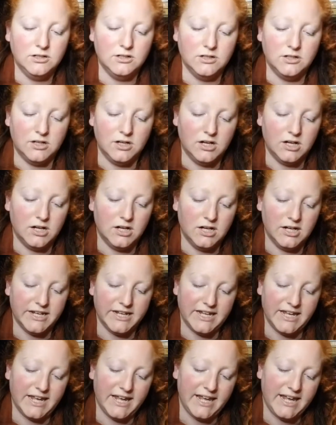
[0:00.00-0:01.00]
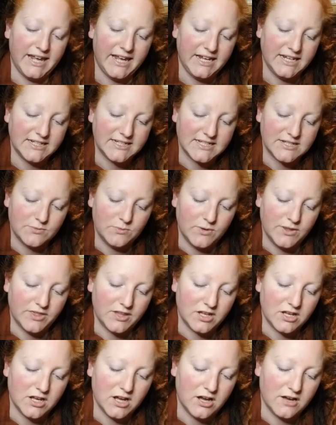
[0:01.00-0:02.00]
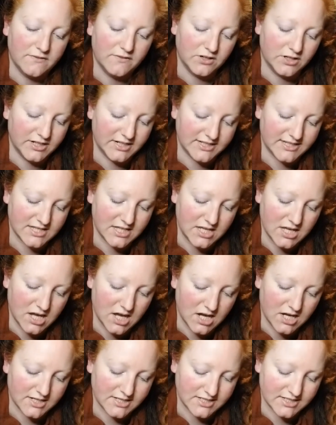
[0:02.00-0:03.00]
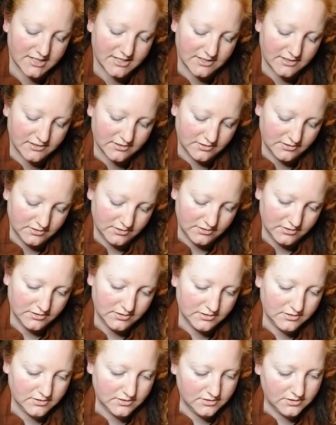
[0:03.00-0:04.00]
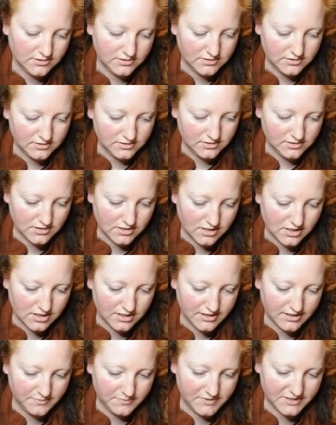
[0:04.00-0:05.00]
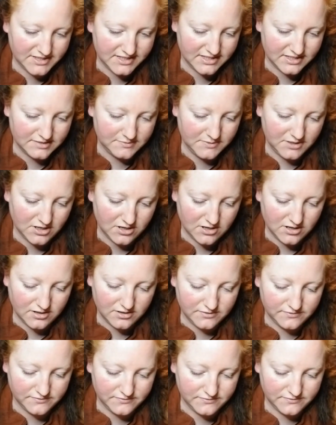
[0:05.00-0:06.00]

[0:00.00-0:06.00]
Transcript: I hate when the cover is cut. Oh, that pisses me off.